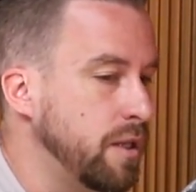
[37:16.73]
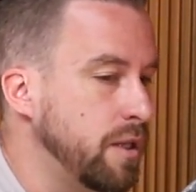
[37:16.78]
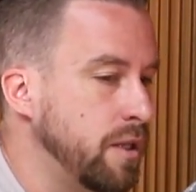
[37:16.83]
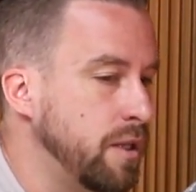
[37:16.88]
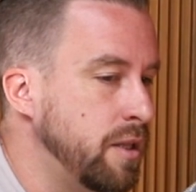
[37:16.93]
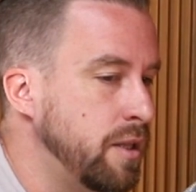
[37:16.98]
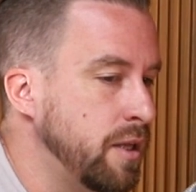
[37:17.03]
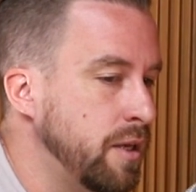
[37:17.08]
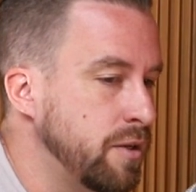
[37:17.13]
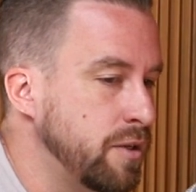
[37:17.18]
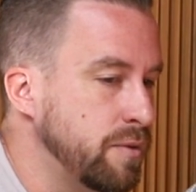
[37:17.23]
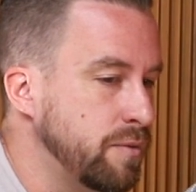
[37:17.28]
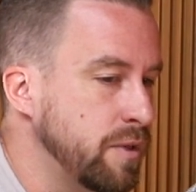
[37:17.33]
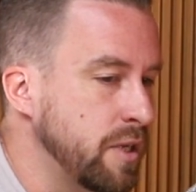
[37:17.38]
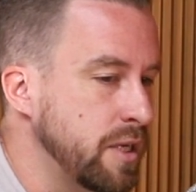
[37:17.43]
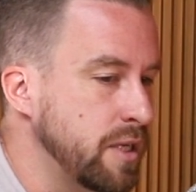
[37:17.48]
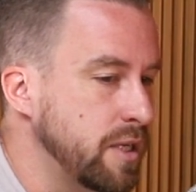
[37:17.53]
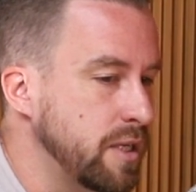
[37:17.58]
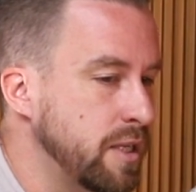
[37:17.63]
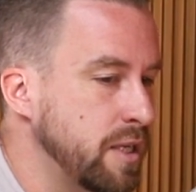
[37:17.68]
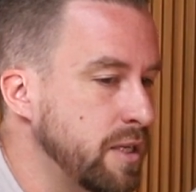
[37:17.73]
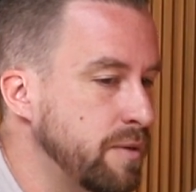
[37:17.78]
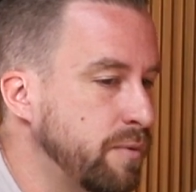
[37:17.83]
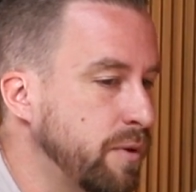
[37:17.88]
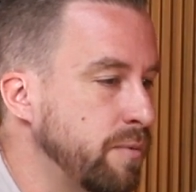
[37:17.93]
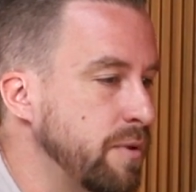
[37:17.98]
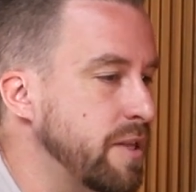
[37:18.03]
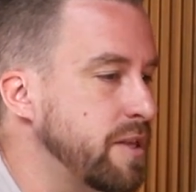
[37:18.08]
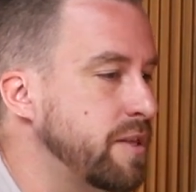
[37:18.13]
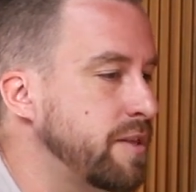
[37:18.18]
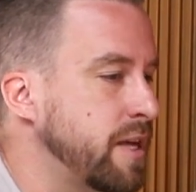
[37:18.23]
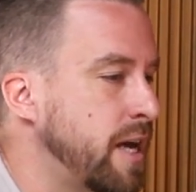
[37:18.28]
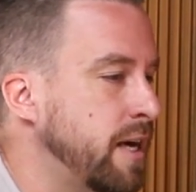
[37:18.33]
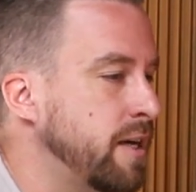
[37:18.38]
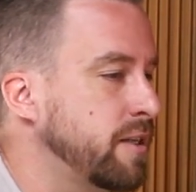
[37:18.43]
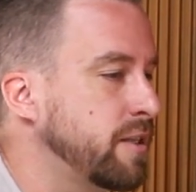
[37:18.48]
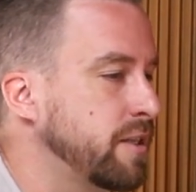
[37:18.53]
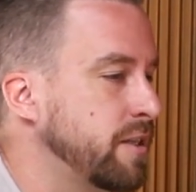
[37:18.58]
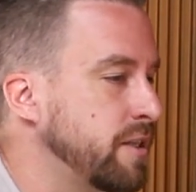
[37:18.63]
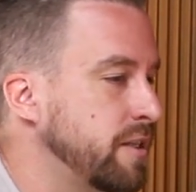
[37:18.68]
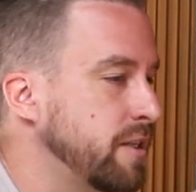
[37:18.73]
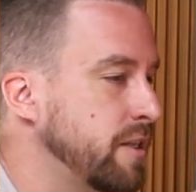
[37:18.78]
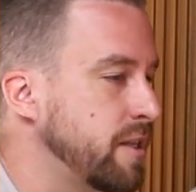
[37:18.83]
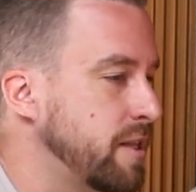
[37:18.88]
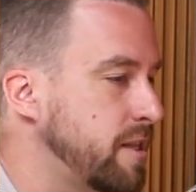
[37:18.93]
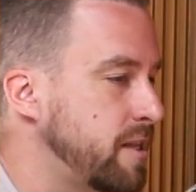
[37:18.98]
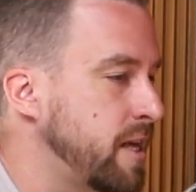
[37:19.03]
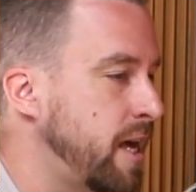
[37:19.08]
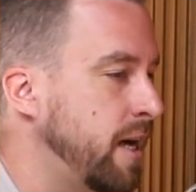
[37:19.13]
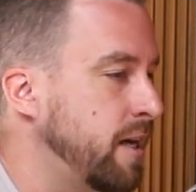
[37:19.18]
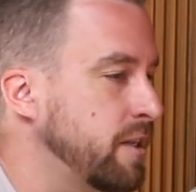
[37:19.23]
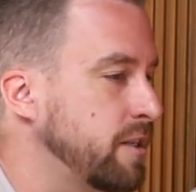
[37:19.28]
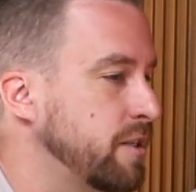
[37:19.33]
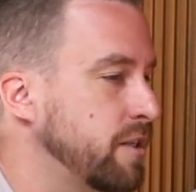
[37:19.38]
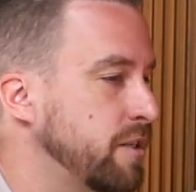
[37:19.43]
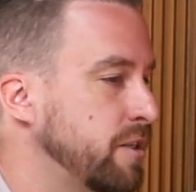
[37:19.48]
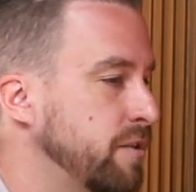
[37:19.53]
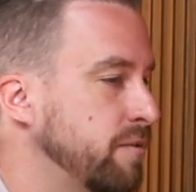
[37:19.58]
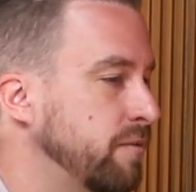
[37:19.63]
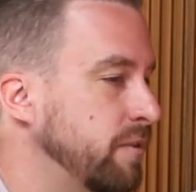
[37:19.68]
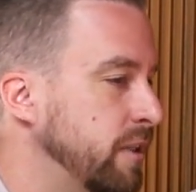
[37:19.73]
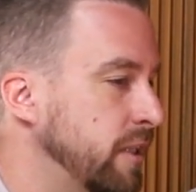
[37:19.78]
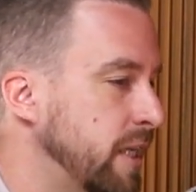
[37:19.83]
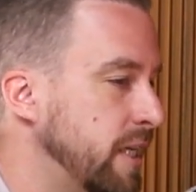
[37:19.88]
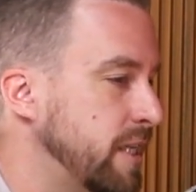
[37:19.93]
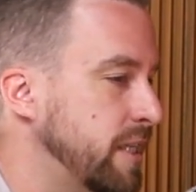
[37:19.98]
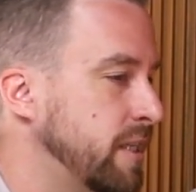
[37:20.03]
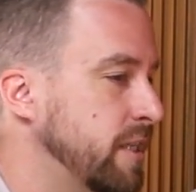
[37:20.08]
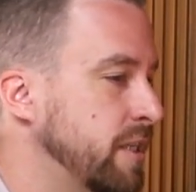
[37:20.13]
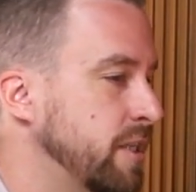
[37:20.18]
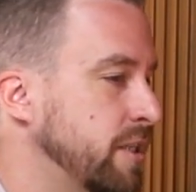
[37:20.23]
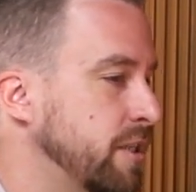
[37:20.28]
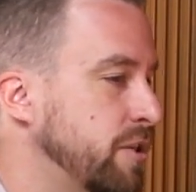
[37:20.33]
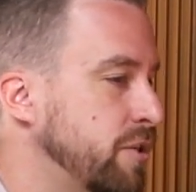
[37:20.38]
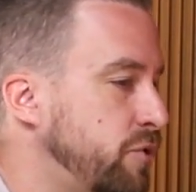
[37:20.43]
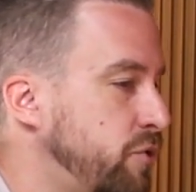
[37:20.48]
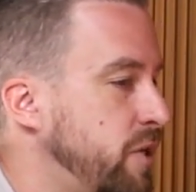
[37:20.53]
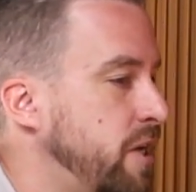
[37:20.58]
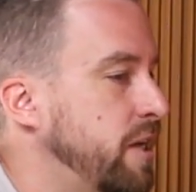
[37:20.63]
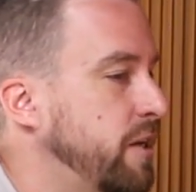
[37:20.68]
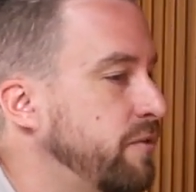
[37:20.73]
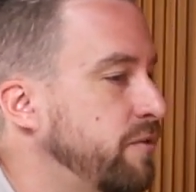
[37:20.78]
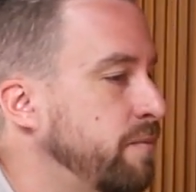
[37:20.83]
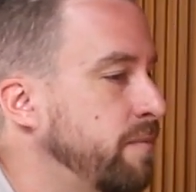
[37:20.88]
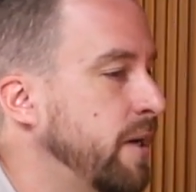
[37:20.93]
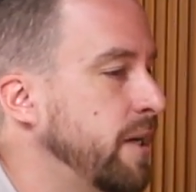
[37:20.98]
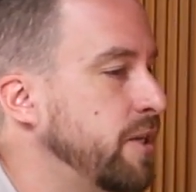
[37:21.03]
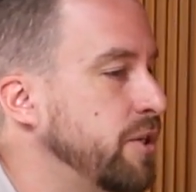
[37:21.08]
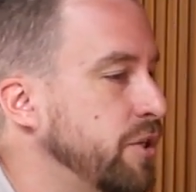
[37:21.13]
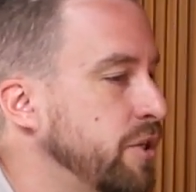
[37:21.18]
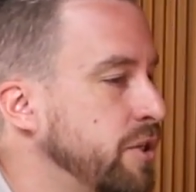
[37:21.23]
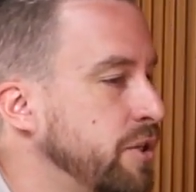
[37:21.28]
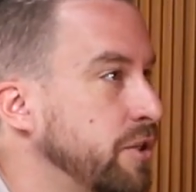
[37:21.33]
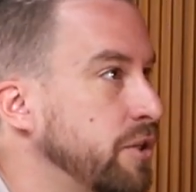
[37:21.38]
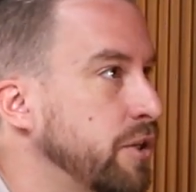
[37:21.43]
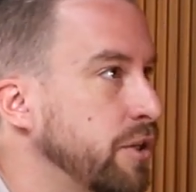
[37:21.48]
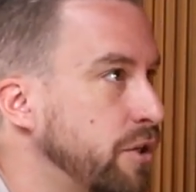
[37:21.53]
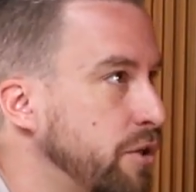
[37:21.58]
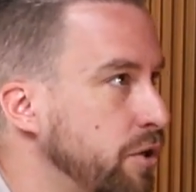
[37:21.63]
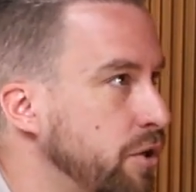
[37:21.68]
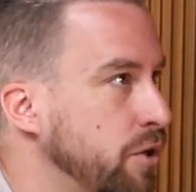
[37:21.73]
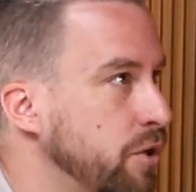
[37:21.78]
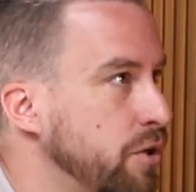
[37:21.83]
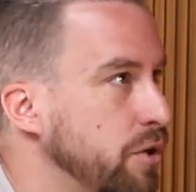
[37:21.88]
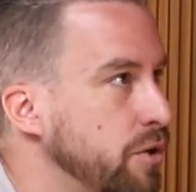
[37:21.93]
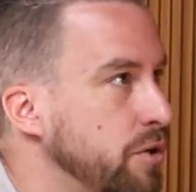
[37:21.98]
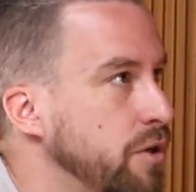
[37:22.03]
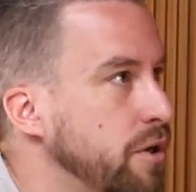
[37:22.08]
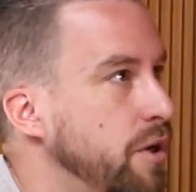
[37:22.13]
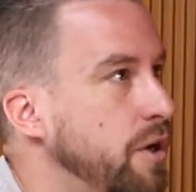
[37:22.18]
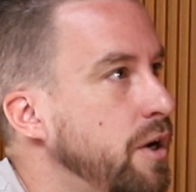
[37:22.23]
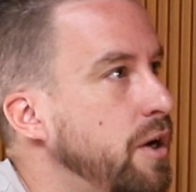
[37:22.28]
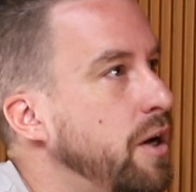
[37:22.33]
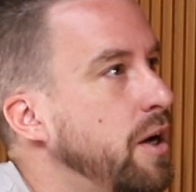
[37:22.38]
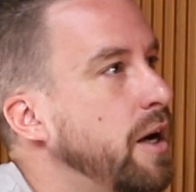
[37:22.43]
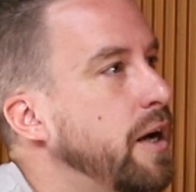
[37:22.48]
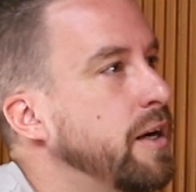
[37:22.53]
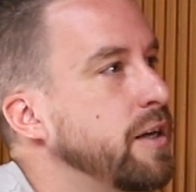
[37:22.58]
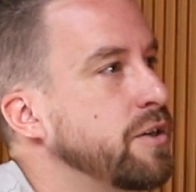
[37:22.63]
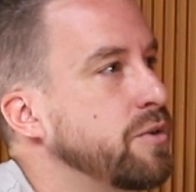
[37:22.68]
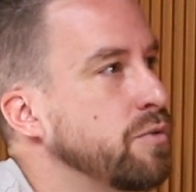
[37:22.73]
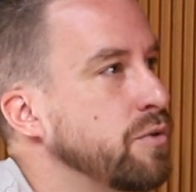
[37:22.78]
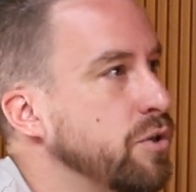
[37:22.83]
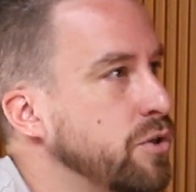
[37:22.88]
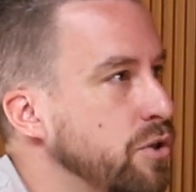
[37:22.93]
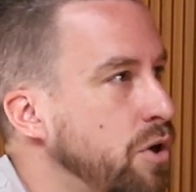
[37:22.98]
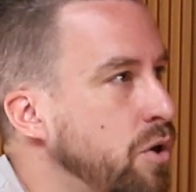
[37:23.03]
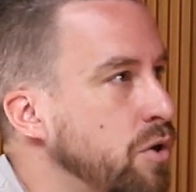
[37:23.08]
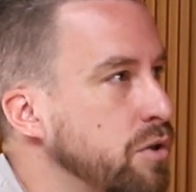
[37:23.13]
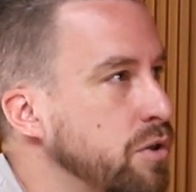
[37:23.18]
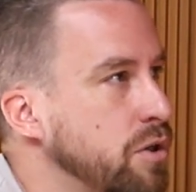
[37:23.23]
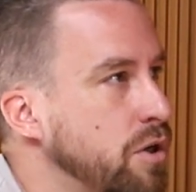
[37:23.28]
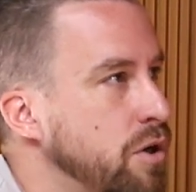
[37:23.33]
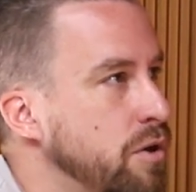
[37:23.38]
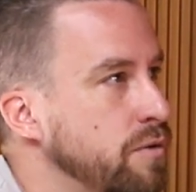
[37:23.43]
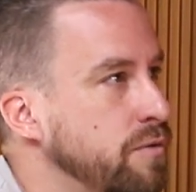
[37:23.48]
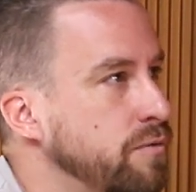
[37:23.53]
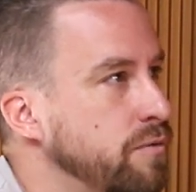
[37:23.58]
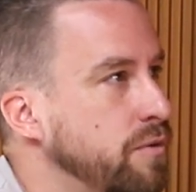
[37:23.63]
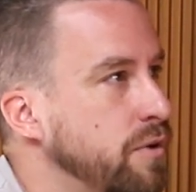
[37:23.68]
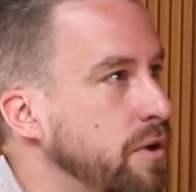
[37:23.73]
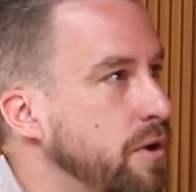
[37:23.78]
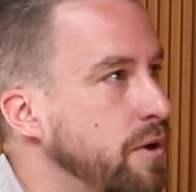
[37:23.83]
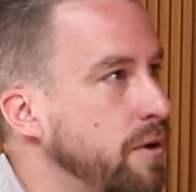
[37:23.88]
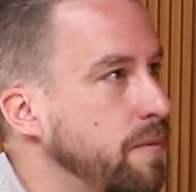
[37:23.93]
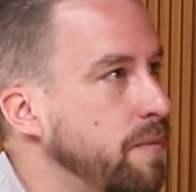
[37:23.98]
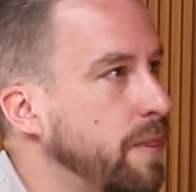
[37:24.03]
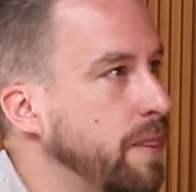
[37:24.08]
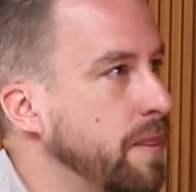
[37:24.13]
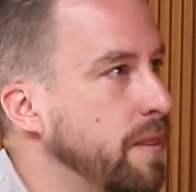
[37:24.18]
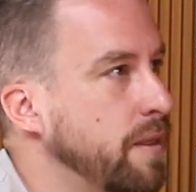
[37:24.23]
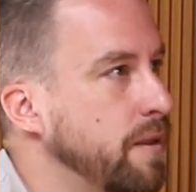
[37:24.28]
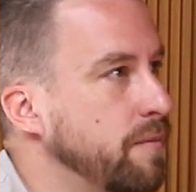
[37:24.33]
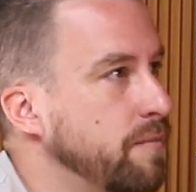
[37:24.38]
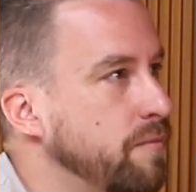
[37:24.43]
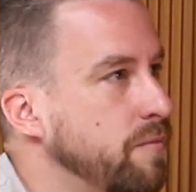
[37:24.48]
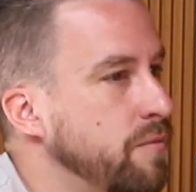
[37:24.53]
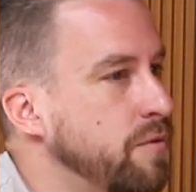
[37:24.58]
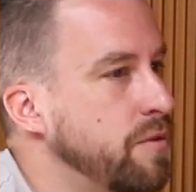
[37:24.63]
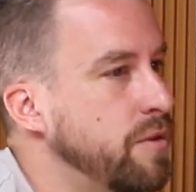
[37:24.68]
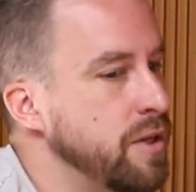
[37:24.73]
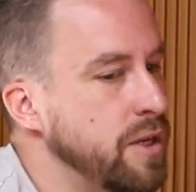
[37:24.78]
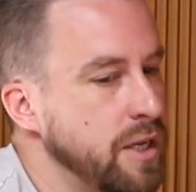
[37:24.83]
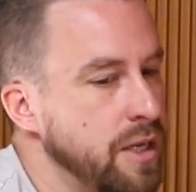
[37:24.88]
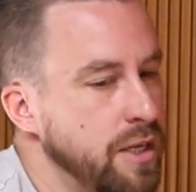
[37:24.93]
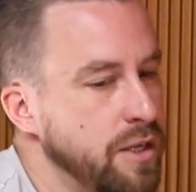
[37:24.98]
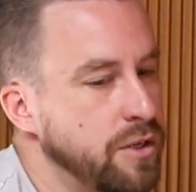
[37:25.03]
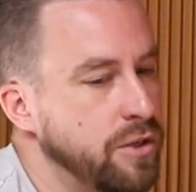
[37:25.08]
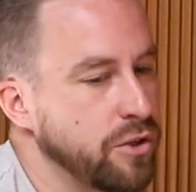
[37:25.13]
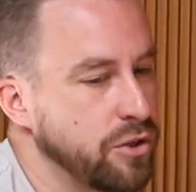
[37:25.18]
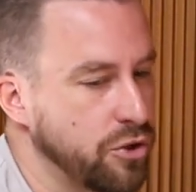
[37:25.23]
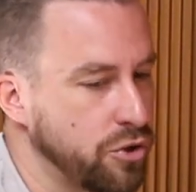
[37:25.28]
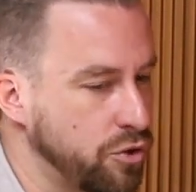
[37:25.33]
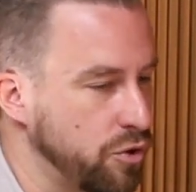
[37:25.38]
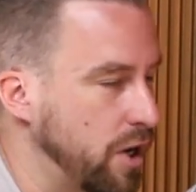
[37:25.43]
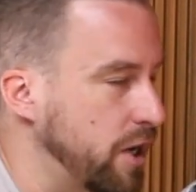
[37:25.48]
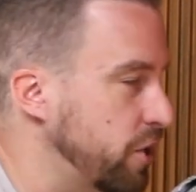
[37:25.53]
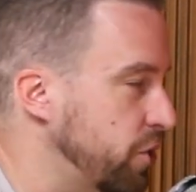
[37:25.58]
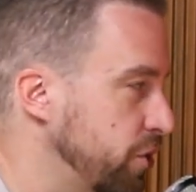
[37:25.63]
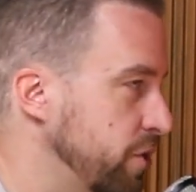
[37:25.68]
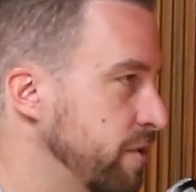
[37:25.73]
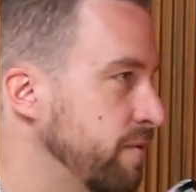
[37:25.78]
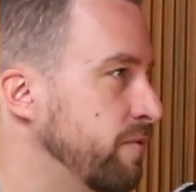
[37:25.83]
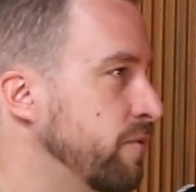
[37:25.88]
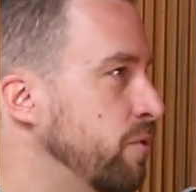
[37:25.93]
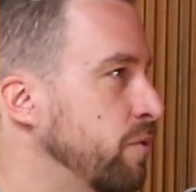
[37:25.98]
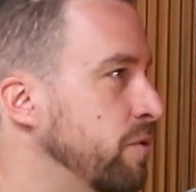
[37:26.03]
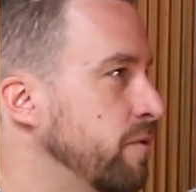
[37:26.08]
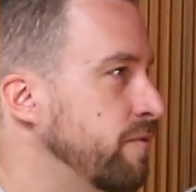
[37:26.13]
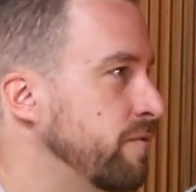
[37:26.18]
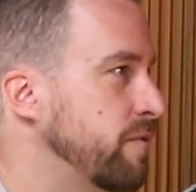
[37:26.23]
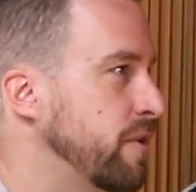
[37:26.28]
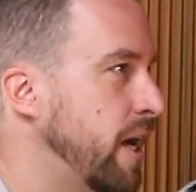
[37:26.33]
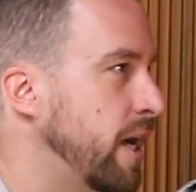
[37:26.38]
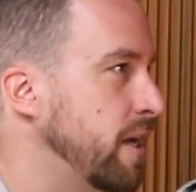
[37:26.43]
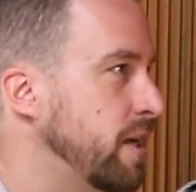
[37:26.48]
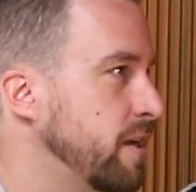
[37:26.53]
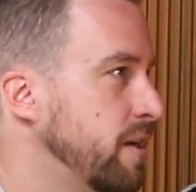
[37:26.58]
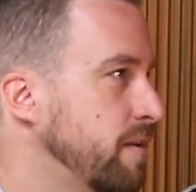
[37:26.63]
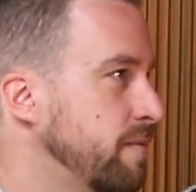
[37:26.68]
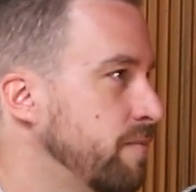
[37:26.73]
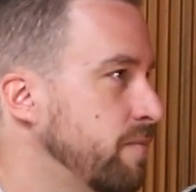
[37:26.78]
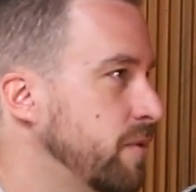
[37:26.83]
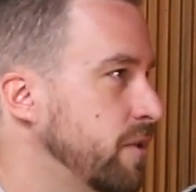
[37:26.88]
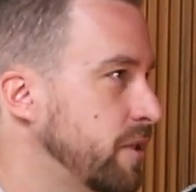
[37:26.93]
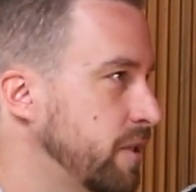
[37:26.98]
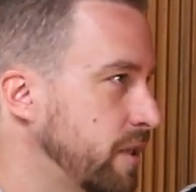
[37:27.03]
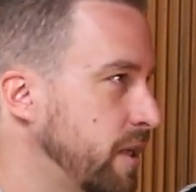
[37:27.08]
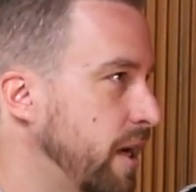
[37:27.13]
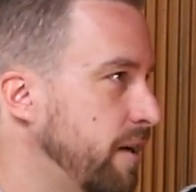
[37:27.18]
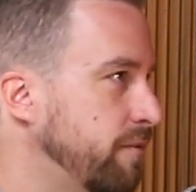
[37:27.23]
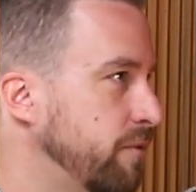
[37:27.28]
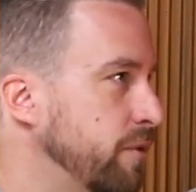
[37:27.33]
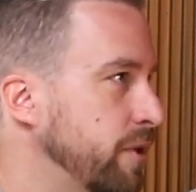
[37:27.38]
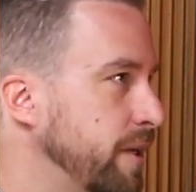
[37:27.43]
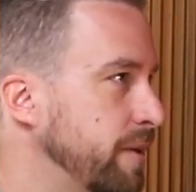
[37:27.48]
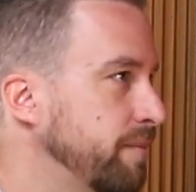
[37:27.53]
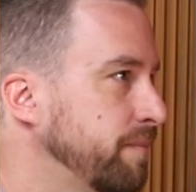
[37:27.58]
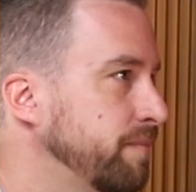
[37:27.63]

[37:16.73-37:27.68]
There's probably thousands and thousands of lessons and transformations that occurred as a result of the destruction of all of that scaffolding.